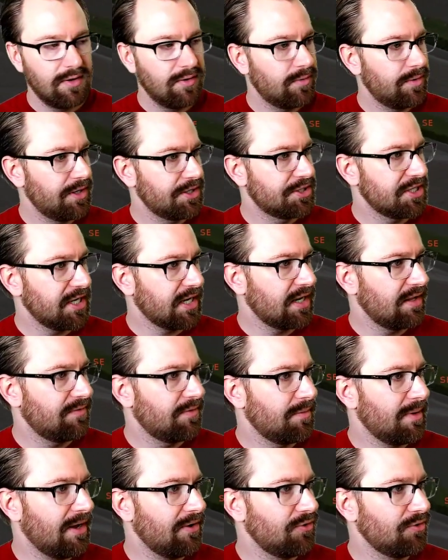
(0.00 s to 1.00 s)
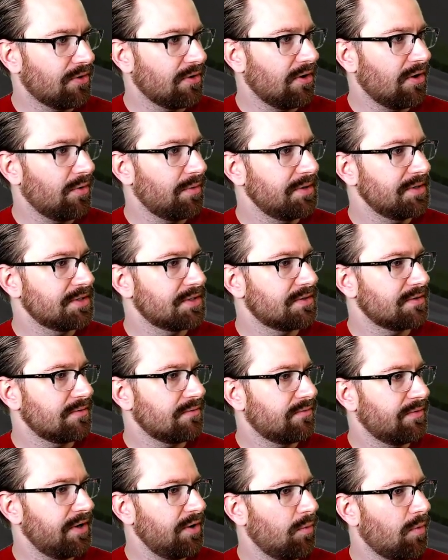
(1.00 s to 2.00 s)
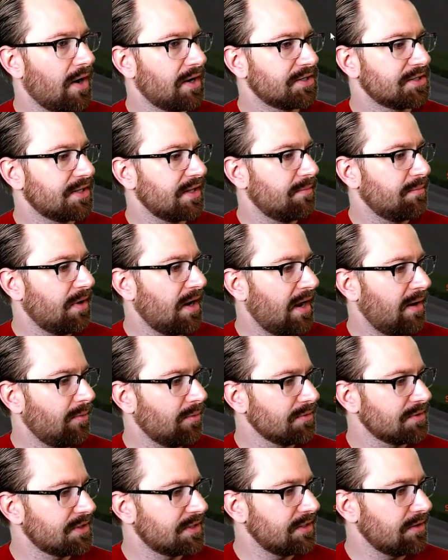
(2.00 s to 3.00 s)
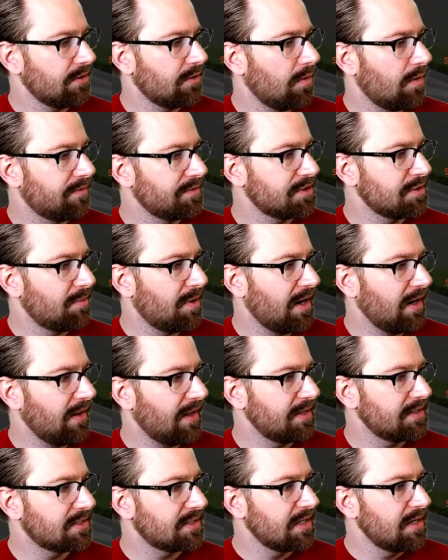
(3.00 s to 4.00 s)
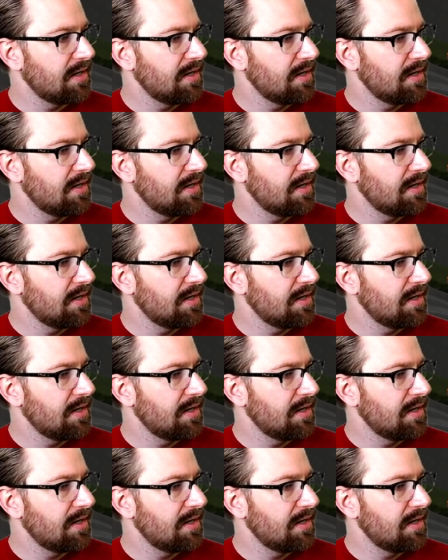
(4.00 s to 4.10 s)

want to check any of them out, you can always rewatch them. But I will still go over some highlights.